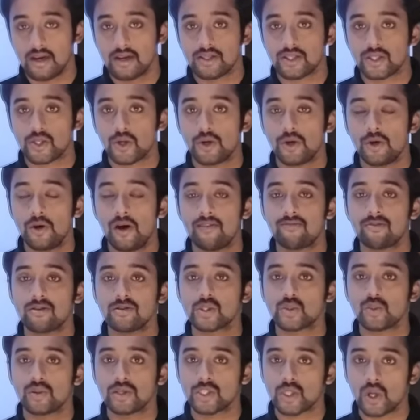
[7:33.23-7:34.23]
So you have to
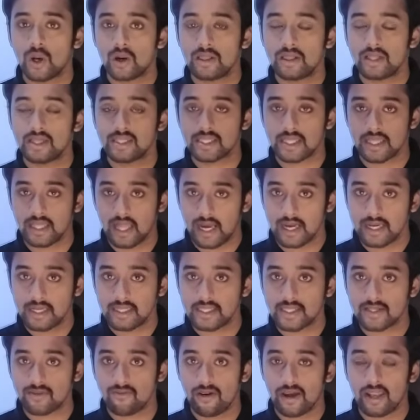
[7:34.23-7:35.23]
switch on these
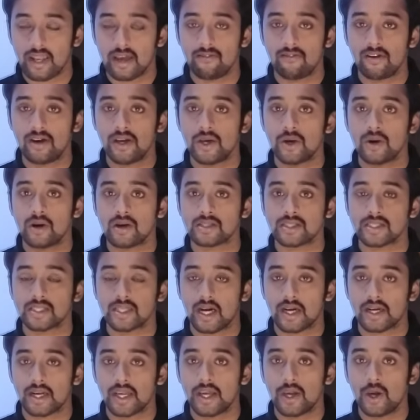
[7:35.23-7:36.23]
lights whenever you are
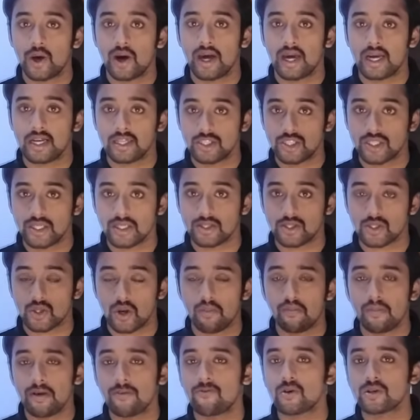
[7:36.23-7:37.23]
starting your engines
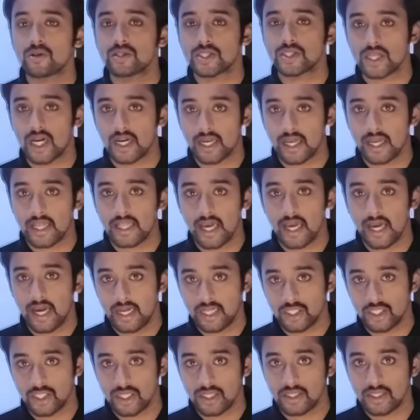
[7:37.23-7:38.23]
or before starting the
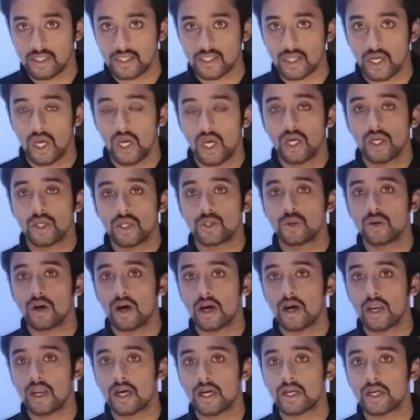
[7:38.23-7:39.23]
engines to
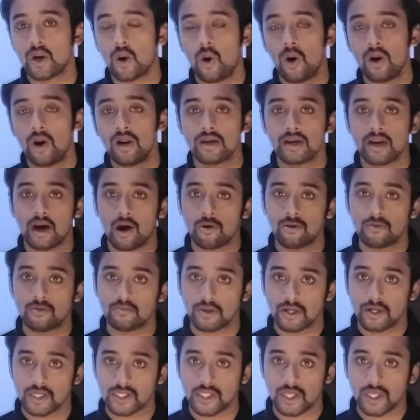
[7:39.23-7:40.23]
alert all ground
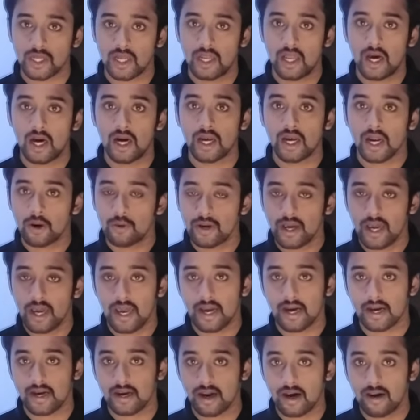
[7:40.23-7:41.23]
personnel around
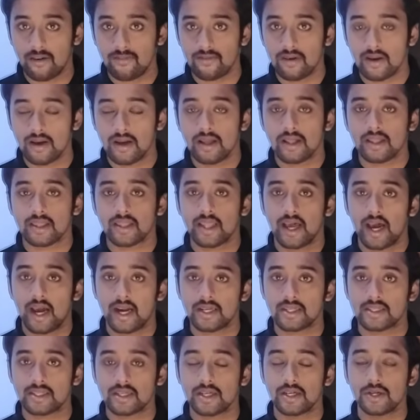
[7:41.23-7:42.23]
aircraft
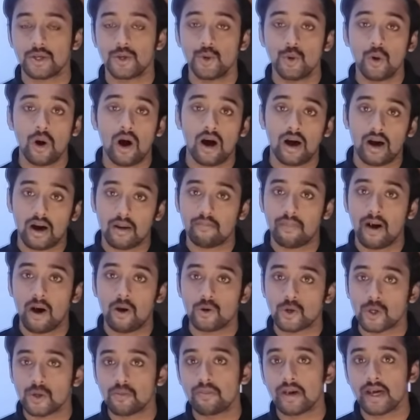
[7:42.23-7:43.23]
that you are
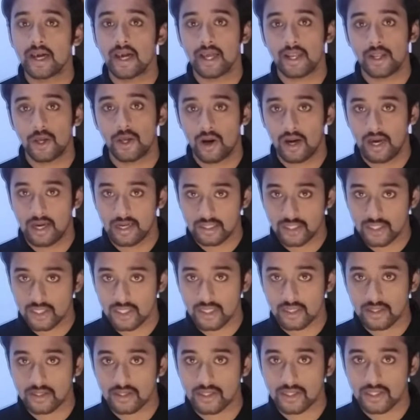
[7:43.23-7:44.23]
about to begin your
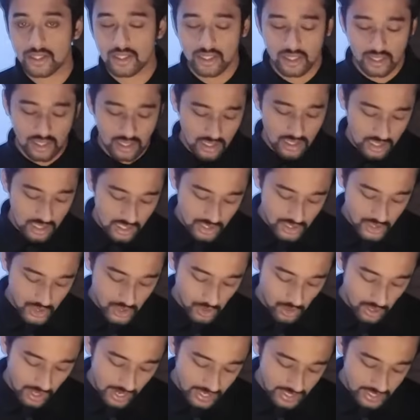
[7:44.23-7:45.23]
engines.
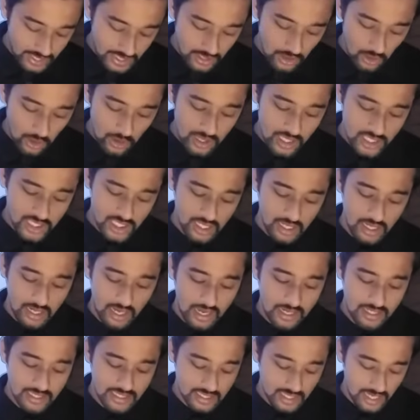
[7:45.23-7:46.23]
So anti-collision
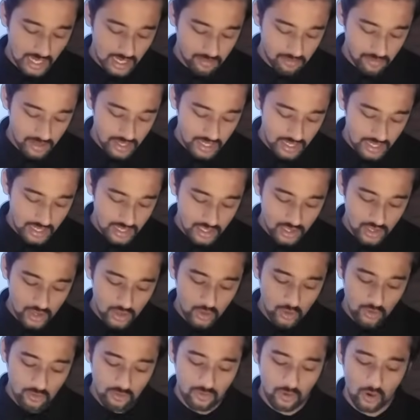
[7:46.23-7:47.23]
lights can be in
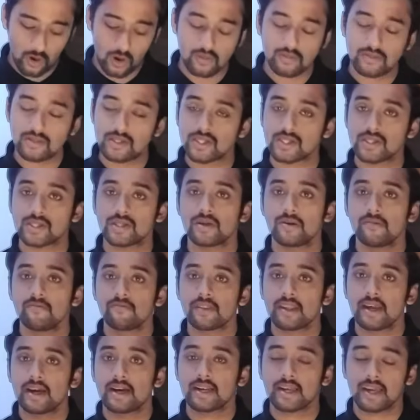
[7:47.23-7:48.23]
two forms.
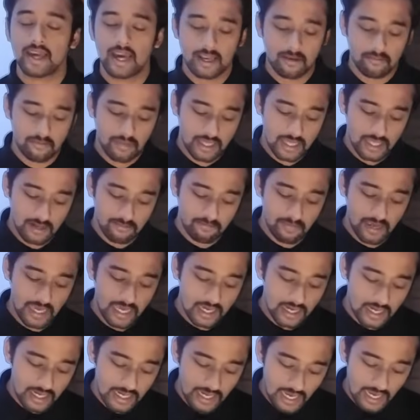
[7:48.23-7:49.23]
It can be the
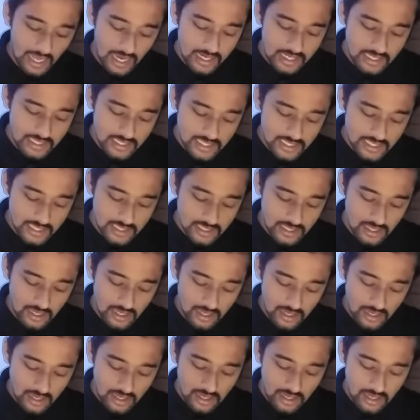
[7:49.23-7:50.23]
beacon lights,
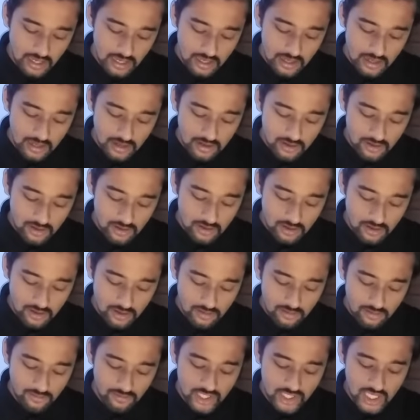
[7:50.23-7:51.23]

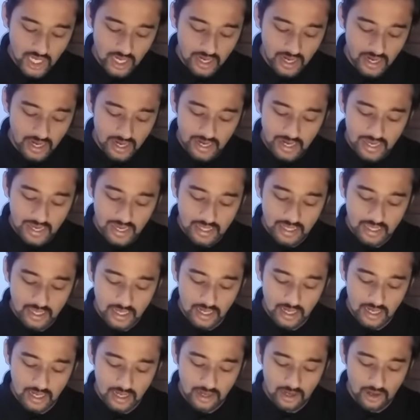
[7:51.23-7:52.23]
which are red in
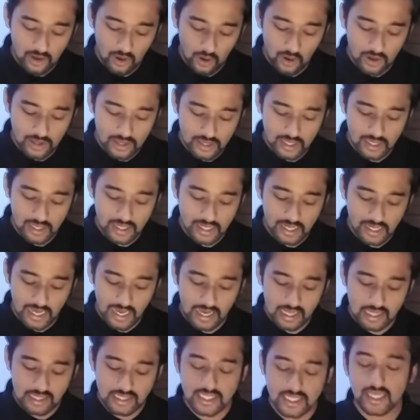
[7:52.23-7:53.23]
color on the
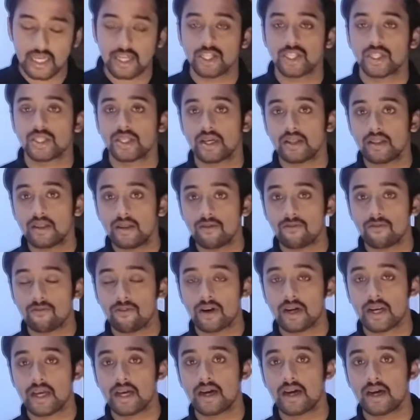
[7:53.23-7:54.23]
tail section,
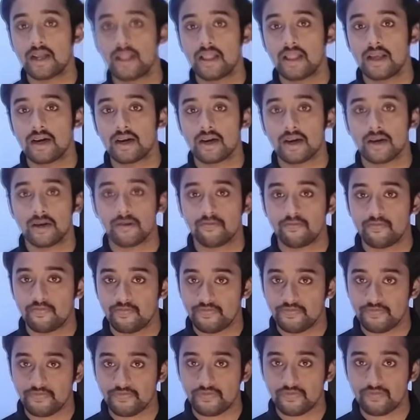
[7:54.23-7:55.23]
vertical
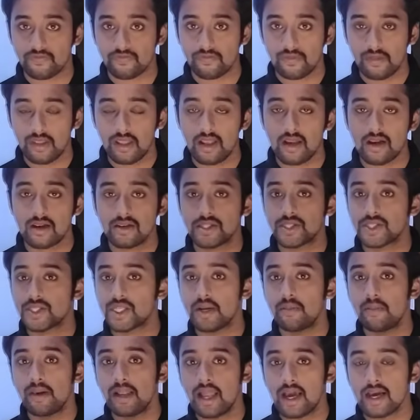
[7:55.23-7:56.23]

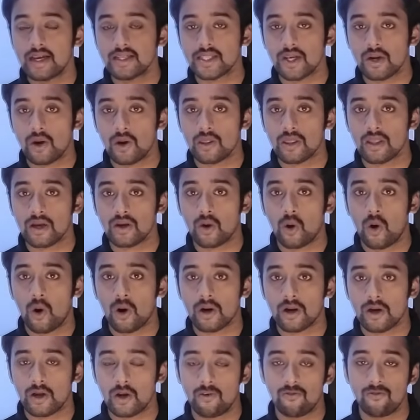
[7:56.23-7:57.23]
stabilizer on the
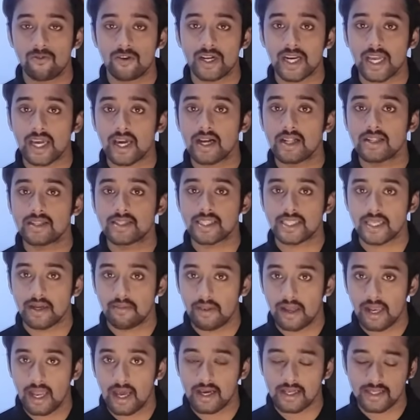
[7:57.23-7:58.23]
corner of vertical
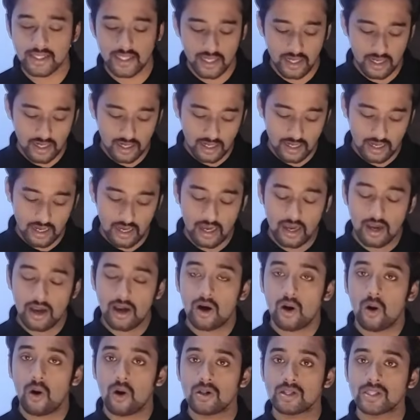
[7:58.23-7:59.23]
stabilizer.
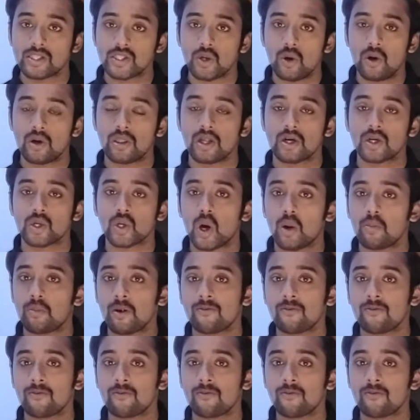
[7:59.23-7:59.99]
Also on the top